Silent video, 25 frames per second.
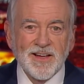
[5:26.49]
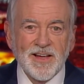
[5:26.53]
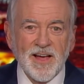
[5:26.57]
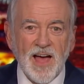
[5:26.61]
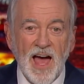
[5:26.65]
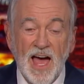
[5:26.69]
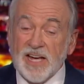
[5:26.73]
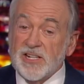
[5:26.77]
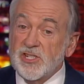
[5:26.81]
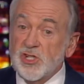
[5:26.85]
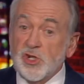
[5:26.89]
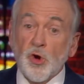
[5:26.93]

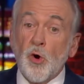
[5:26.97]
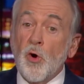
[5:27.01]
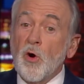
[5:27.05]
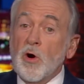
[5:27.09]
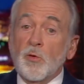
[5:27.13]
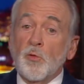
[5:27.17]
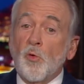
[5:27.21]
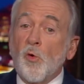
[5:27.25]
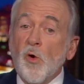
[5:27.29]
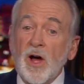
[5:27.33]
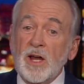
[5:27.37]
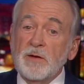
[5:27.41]
Hey,
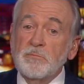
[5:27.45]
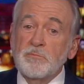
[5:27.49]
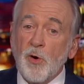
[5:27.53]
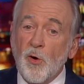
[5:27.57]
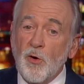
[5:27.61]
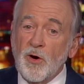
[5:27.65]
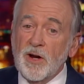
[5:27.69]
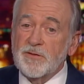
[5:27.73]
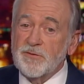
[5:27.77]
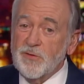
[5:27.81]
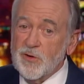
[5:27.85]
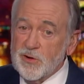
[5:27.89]
score 1
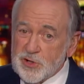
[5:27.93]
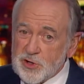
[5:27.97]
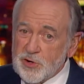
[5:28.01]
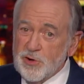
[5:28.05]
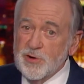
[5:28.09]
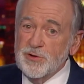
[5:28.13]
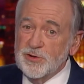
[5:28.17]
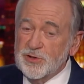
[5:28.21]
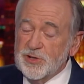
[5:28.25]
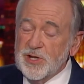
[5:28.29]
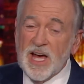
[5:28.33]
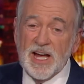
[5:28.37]
point for
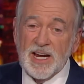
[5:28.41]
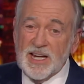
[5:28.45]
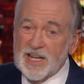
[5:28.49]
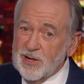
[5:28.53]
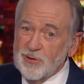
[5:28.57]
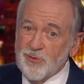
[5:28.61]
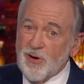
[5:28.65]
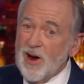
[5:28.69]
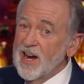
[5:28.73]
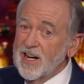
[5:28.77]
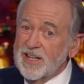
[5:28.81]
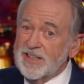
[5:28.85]

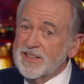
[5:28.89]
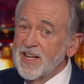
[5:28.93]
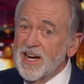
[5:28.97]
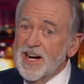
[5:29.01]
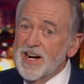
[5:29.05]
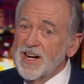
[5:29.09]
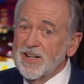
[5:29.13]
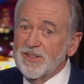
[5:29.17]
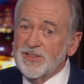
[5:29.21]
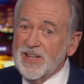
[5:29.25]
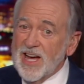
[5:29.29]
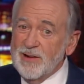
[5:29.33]
truth-telling right
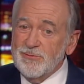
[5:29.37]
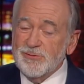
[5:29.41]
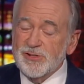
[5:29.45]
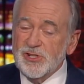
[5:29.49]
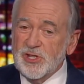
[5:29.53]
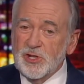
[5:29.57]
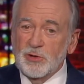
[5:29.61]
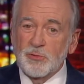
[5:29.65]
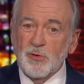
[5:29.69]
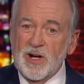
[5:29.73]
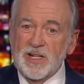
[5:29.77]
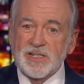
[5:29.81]
there. That
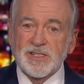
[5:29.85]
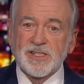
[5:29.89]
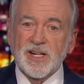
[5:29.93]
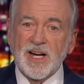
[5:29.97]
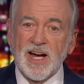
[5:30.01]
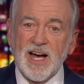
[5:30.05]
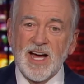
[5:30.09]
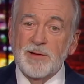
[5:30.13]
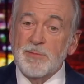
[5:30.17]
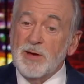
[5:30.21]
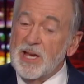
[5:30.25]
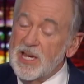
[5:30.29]
was the one
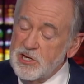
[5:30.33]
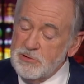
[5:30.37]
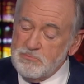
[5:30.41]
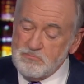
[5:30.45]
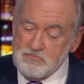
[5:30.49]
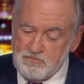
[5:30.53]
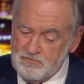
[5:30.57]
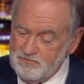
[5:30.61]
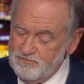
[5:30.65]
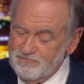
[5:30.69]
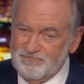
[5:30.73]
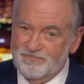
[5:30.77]
time he
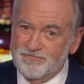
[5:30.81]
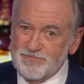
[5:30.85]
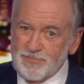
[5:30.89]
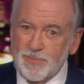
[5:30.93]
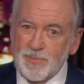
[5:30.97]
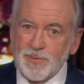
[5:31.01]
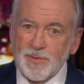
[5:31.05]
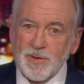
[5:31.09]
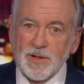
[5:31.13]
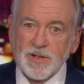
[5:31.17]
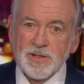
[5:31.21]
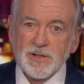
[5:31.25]

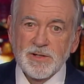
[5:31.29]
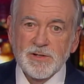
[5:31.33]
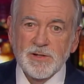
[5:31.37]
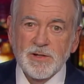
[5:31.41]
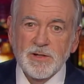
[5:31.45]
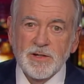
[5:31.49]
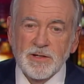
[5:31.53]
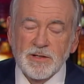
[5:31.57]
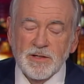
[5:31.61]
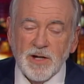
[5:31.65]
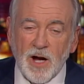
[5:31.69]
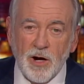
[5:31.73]

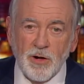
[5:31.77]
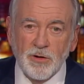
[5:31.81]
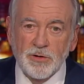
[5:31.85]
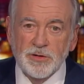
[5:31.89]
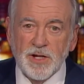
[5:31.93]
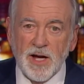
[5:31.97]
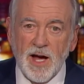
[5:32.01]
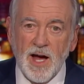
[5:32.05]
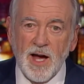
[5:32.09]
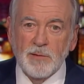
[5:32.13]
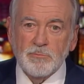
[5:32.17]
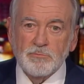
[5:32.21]

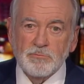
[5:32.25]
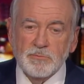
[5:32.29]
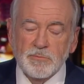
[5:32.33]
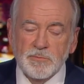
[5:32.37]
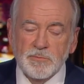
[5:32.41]
owned up.